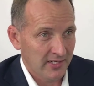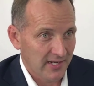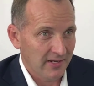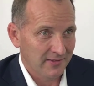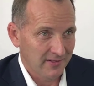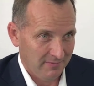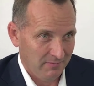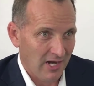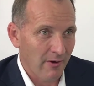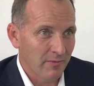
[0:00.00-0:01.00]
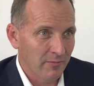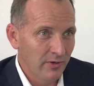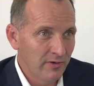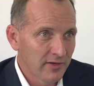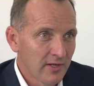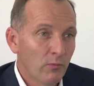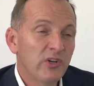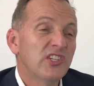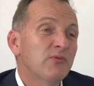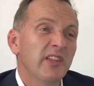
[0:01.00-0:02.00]
out in this current move,
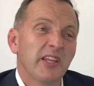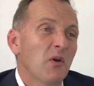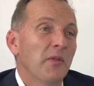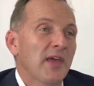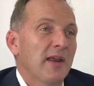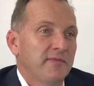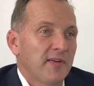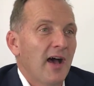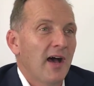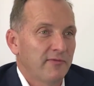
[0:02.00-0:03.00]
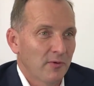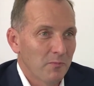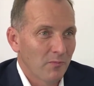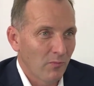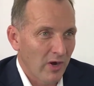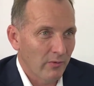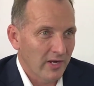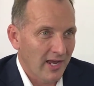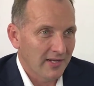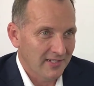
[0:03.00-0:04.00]
which is really not that far from where we
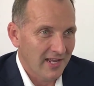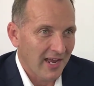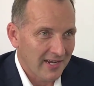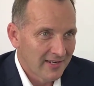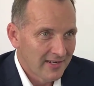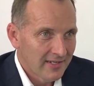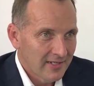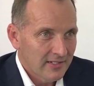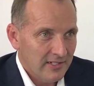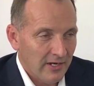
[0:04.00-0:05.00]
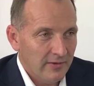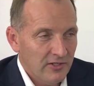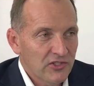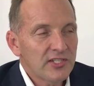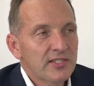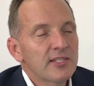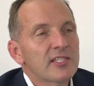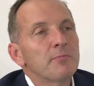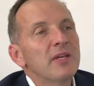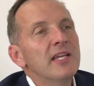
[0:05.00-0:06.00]
are today. So it's just the
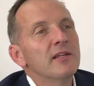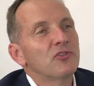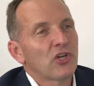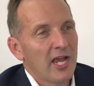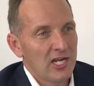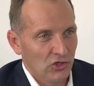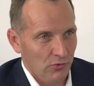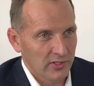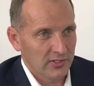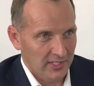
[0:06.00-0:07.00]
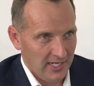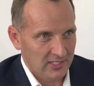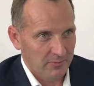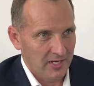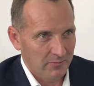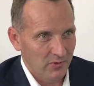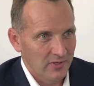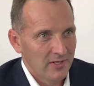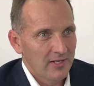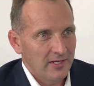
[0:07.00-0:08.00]
speed of change, Chris, that gets people.
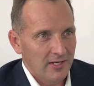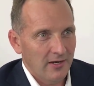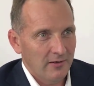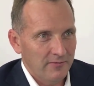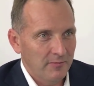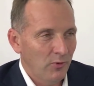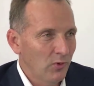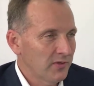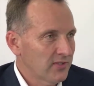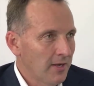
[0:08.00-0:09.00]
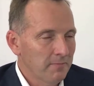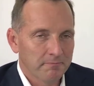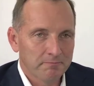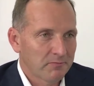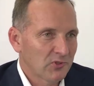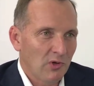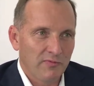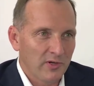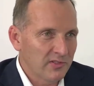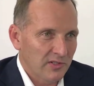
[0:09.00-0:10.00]
You know, if you bought some
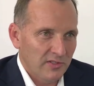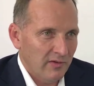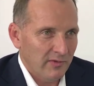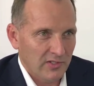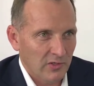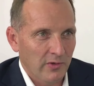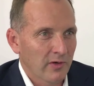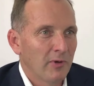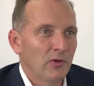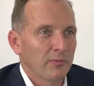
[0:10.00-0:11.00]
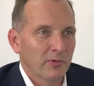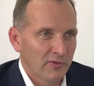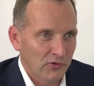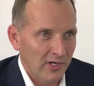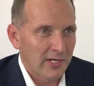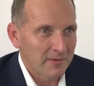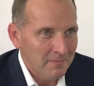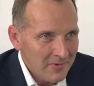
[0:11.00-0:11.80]
software as a service stock on a multiple of a trillion,